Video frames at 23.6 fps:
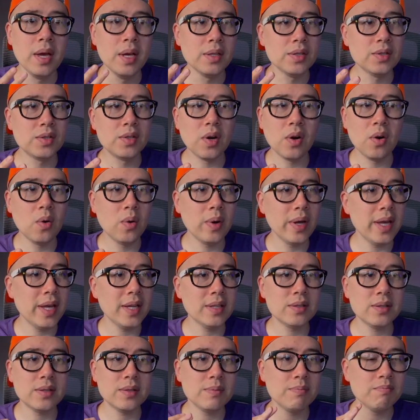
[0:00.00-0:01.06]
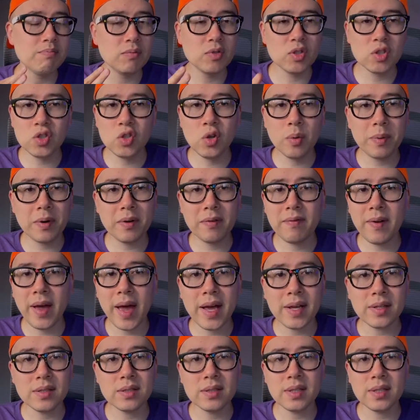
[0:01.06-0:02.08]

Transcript: So it's super fast.